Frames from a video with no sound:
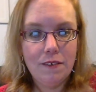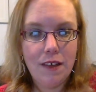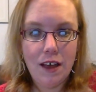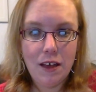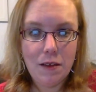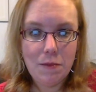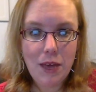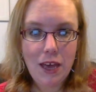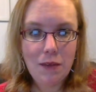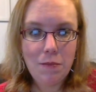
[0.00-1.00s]

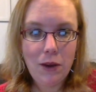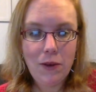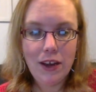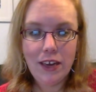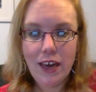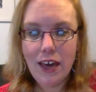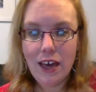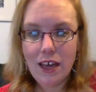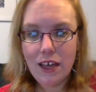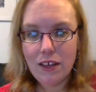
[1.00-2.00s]
And my right
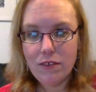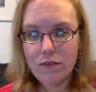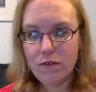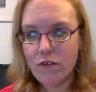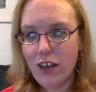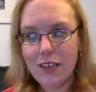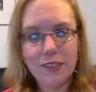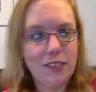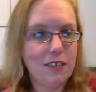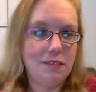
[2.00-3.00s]
calf has
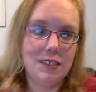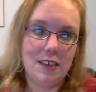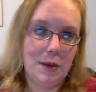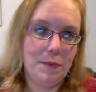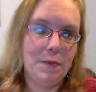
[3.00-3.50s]
stayed the same.